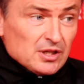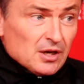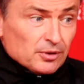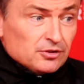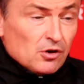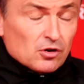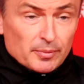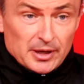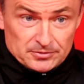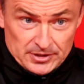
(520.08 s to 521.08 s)
on? Yeah, we talk
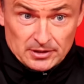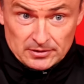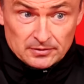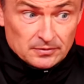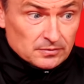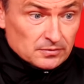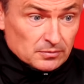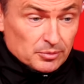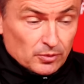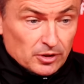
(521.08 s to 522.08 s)
about it, and
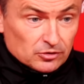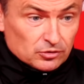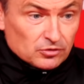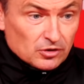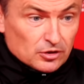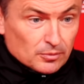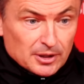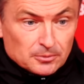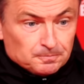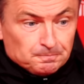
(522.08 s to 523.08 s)
but we also talk
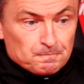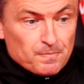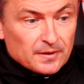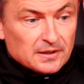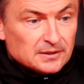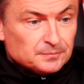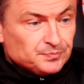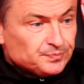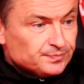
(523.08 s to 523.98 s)
about um,